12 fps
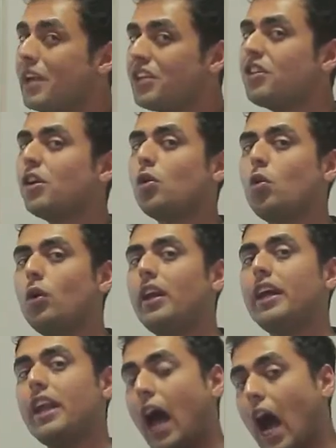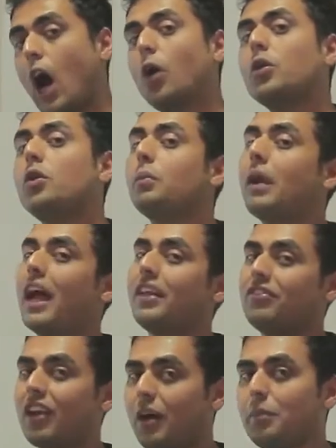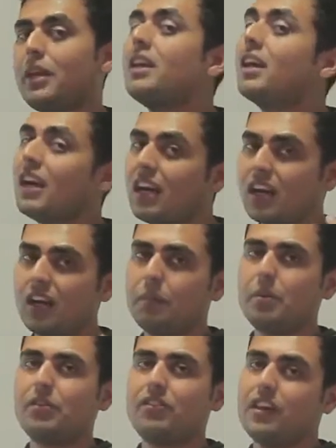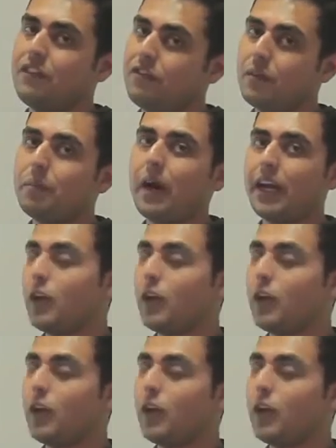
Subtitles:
a major role in how your brands are being perceived